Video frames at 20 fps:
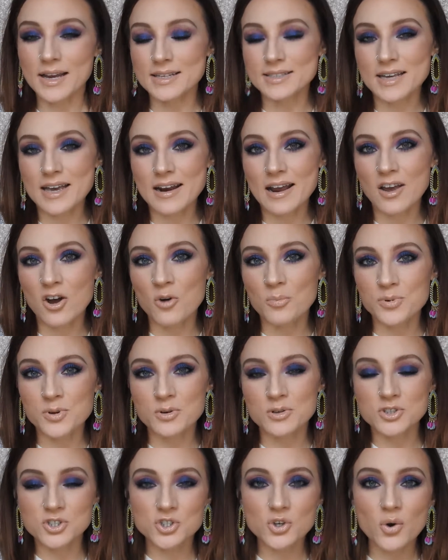I said, I hope you
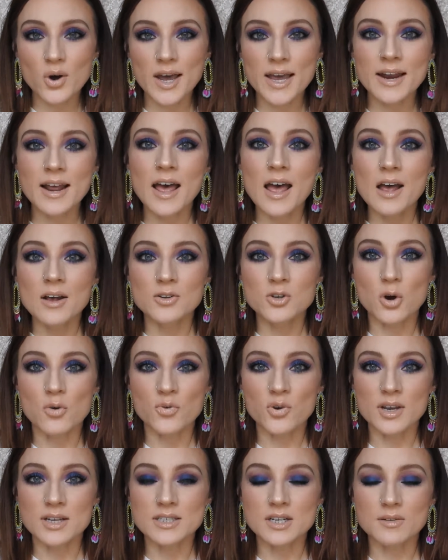enjoyed. Don't
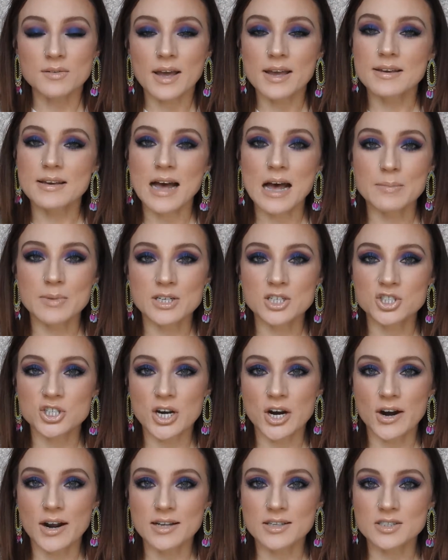forget to like, comment,
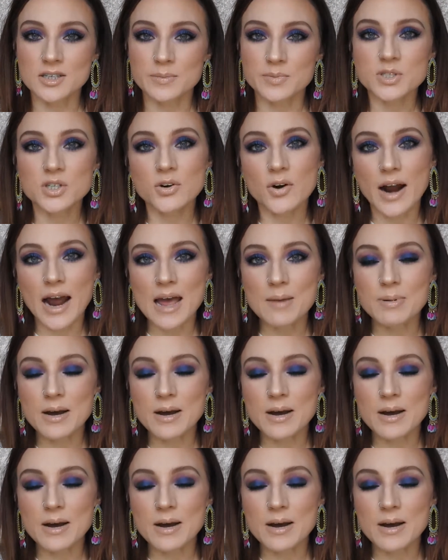share, and subscribe.